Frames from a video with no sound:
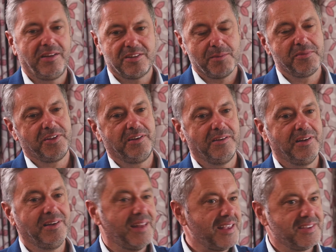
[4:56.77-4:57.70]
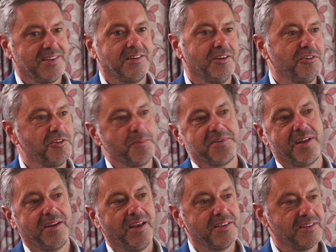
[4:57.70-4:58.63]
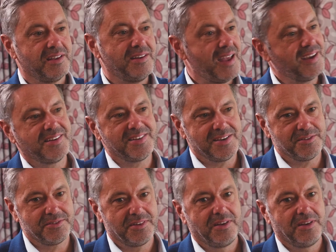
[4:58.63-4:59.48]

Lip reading: something less than 100% as a negative.